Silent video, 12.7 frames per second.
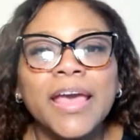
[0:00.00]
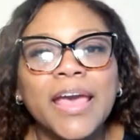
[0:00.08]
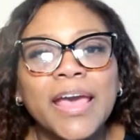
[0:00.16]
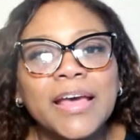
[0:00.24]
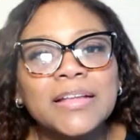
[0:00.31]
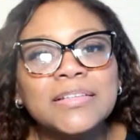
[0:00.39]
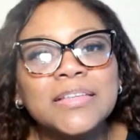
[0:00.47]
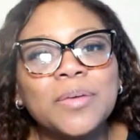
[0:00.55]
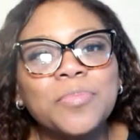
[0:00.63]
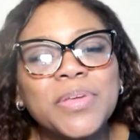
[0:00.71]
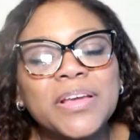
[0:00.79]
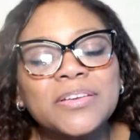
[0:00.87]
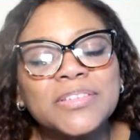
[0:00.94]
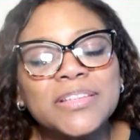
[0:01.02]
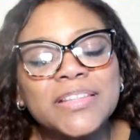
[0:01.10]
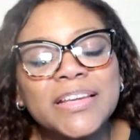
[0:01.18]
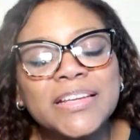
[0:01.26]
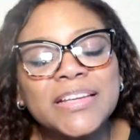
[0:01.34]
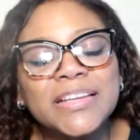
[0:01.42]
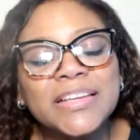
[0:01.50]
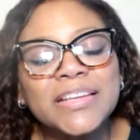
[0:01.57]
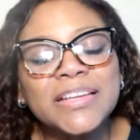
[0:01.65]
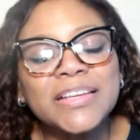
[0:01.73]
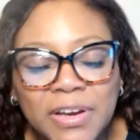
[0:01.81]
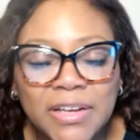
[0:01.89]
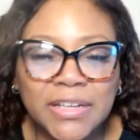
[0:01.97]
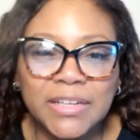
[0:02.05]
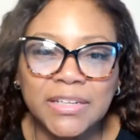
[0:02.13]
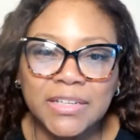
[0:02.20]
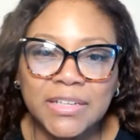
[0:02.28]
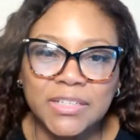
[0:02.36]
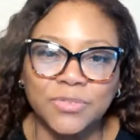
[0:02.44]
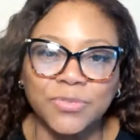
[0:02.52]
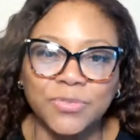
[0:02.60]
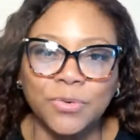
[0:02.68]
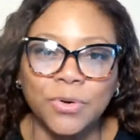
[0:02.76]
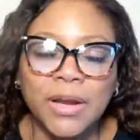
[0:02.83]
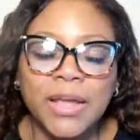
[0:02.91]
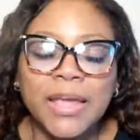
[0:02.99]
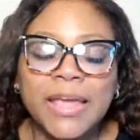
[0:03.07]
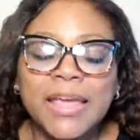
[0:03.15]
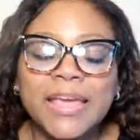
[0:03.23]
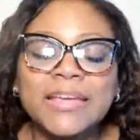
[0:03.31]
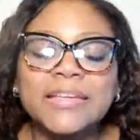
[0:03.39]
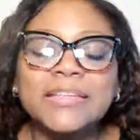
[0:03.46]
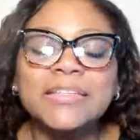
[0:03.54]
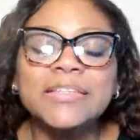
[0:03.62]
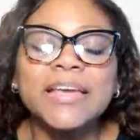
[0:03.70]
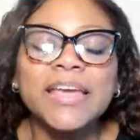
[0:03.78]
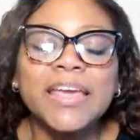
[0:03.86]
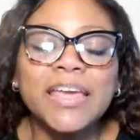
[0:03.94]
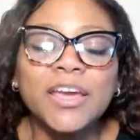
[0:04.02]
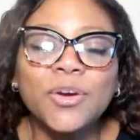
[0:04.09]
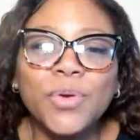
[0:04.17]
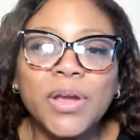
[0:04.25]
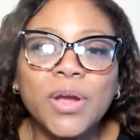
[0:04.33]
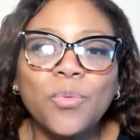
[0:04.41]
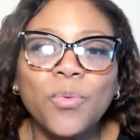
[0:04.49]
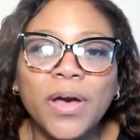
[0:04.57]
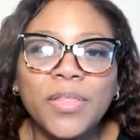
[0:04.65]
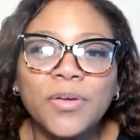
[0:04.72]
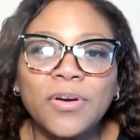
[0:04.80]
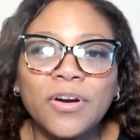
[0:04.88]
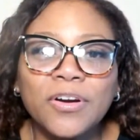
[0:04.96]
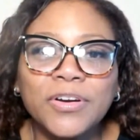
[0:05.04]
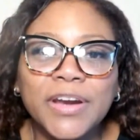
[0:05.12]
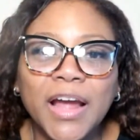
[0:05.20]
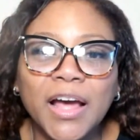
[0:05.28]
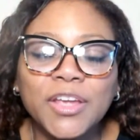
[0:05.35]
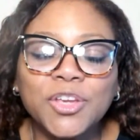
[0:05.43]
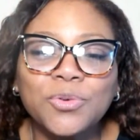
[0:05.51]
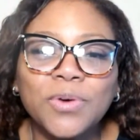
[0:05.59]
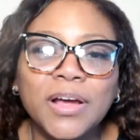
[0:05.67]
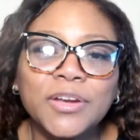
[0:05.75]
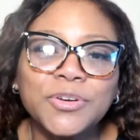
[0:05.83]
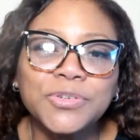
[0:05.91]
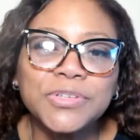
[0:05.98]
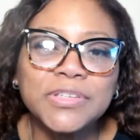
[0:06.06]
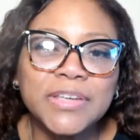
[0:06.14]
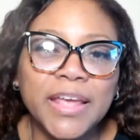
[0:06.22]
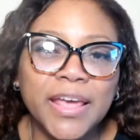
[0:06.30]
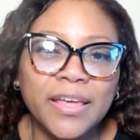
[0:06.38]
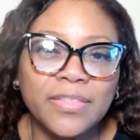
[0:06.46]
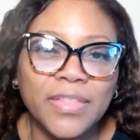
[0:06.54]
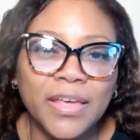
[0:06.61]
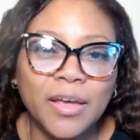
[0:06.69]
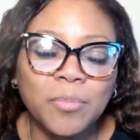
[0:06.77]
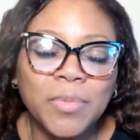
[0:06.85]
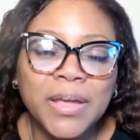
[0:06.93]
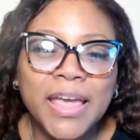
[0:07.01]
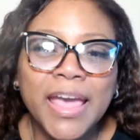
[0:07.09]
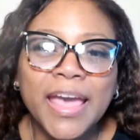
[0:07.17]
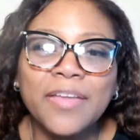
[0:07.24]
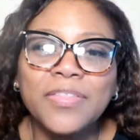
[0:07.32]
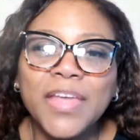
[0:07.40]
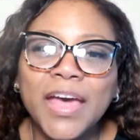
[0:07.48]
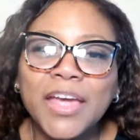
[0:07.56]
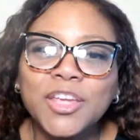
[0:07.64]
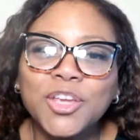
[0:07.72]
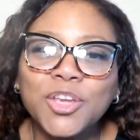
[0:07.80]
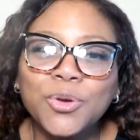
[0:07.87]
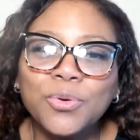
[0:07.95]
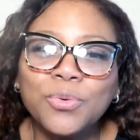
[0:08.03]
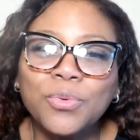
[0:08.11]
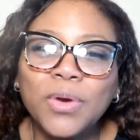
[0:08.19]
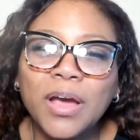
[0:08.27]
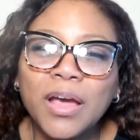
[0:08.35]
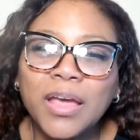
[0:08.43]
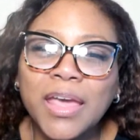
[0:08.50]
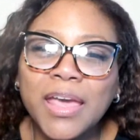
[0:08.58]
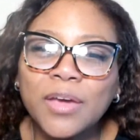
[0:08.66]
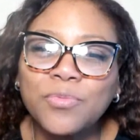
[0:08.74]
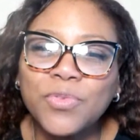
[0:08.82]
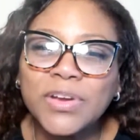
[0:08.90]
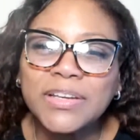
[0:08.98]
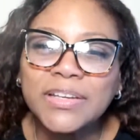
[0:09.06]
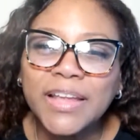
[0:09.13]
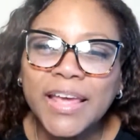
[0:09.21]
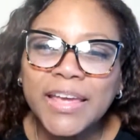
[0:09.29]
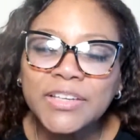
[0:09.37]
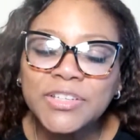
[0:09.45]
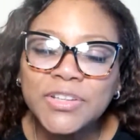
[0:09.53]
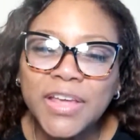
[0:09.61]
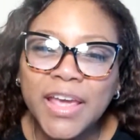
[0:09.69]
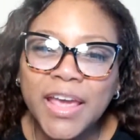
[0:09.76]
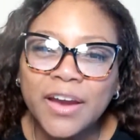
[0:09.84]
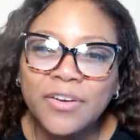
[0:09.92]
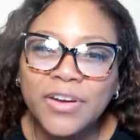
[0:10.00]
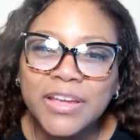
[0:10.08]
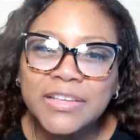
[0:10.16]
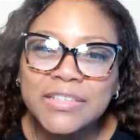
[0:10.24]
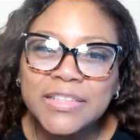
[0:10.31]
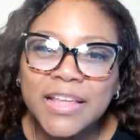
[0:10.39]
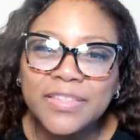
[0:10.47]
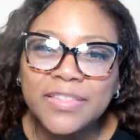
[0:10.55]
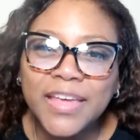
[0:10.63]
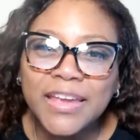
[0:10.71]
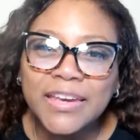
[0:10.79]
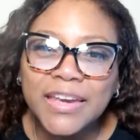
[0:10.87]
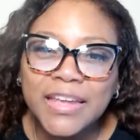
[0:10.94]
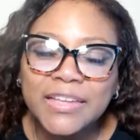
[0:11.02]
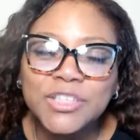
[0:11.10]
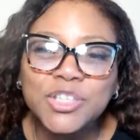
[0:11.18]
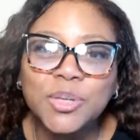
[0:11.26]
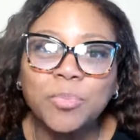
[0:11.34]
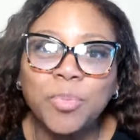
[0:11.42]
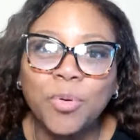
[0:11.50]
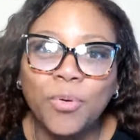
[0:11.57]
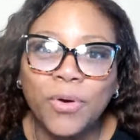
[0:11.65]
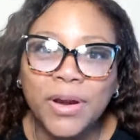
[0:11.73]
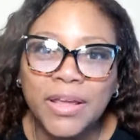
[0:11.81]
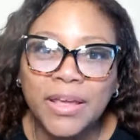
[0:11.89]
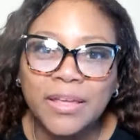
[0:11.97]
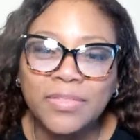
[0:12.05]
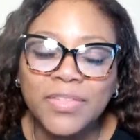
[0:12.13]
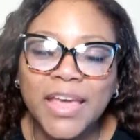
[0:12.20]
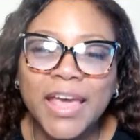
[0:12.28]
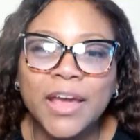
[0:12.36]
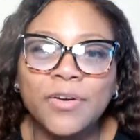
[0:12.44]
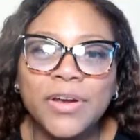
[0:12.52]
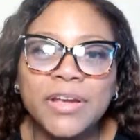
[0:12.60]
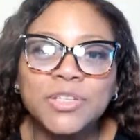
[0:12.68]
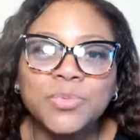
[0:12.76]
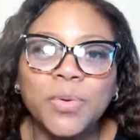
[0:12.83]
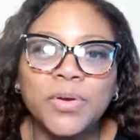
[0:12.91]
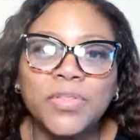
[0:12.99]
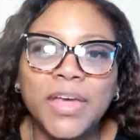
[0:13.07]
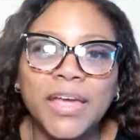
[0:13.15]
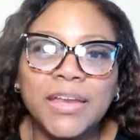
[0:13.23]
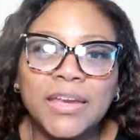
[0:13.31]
And something else that they definitely listen for is hearing whether or not you understand them and that you can relate to the areas that they need support in, the areas where they